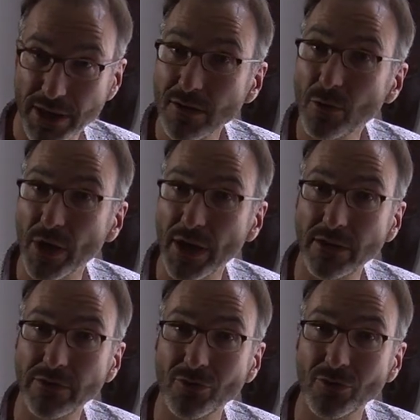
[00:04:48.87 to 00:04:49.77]
better
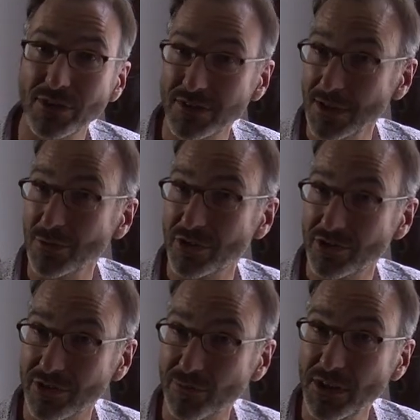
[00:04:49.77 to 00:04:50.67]
way to
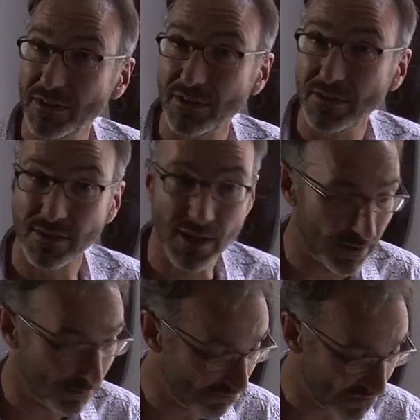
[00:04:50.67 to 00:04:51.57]
distinguish the species
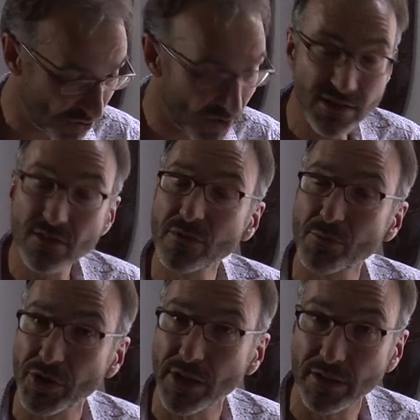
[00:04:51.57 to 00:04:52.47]
than the rest of the
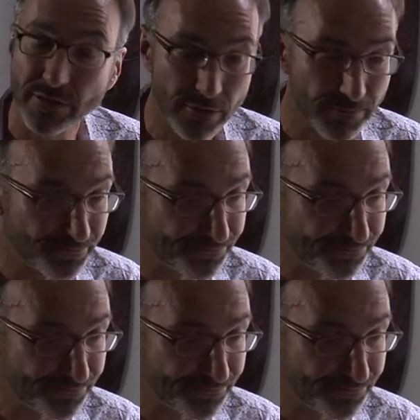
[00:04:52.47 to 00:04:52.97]
body is.